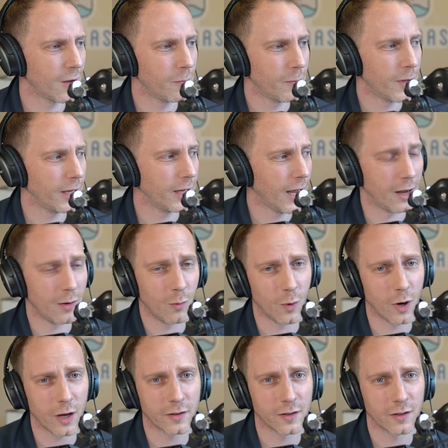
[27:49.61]
but yeah, it
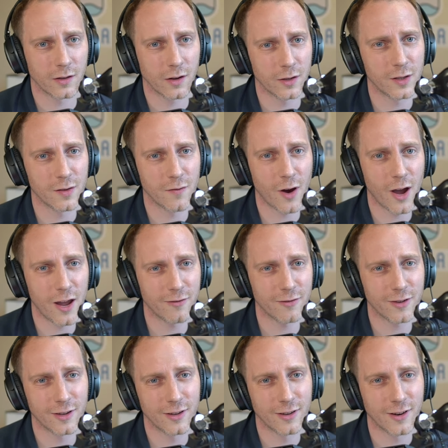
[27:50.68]
worked. I
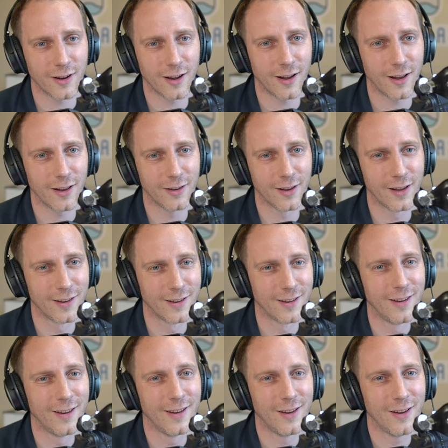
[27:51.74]
survived, and
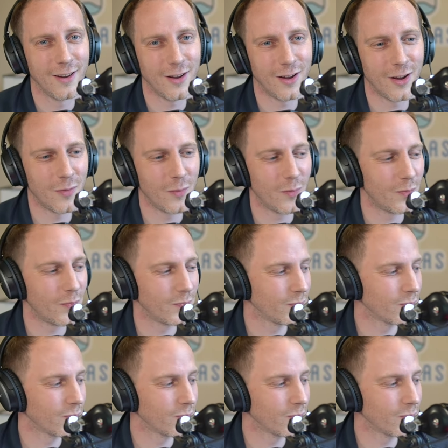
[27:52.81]
um,